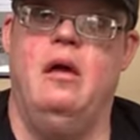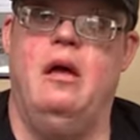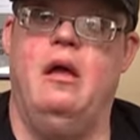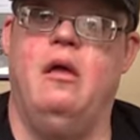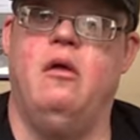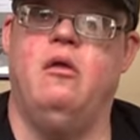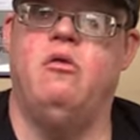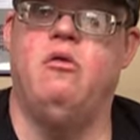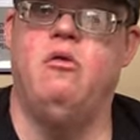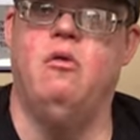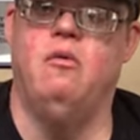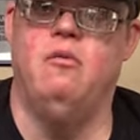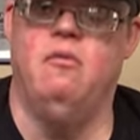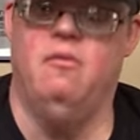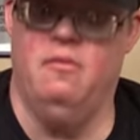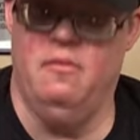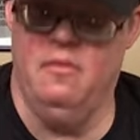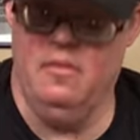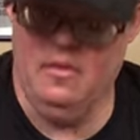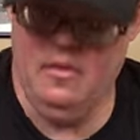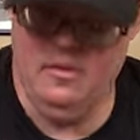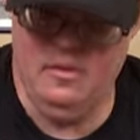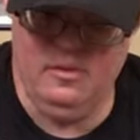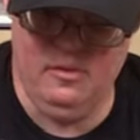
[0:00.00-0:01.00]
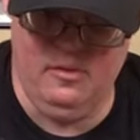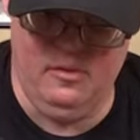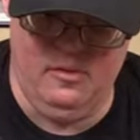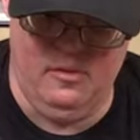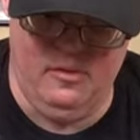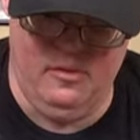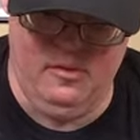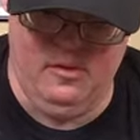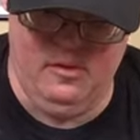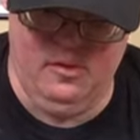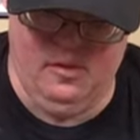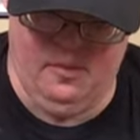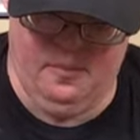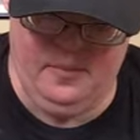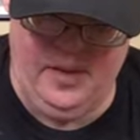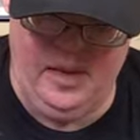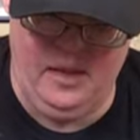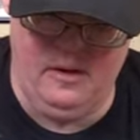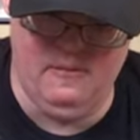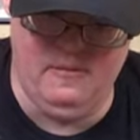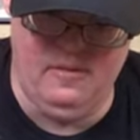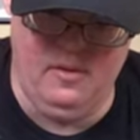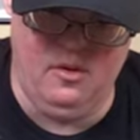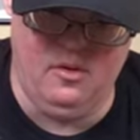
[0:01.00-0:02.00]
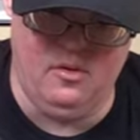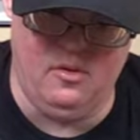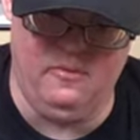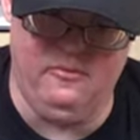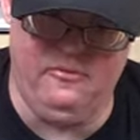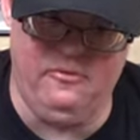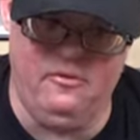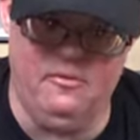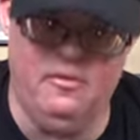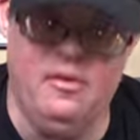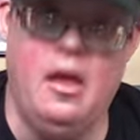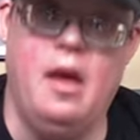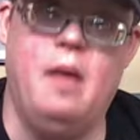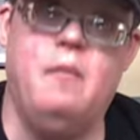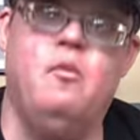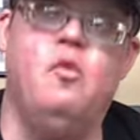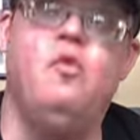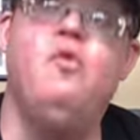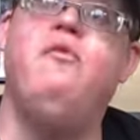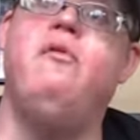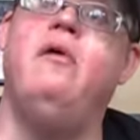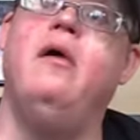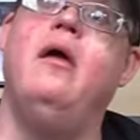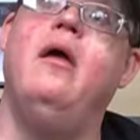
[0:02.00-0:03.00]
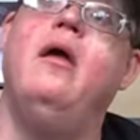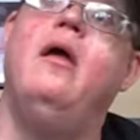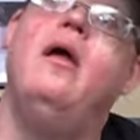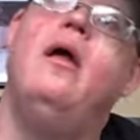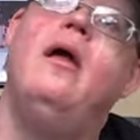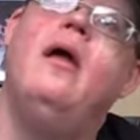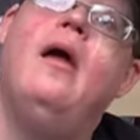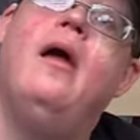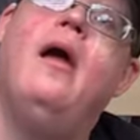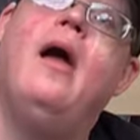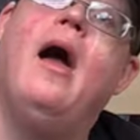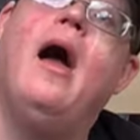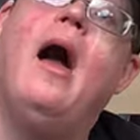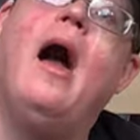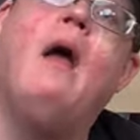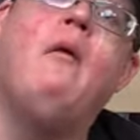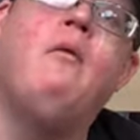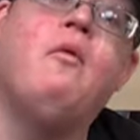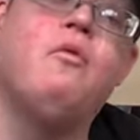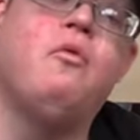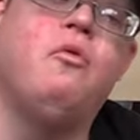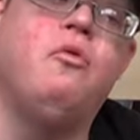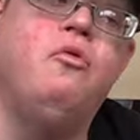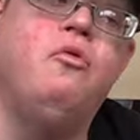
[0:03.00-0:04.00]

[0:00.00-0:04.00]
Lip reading: So the main reason for that movie, I was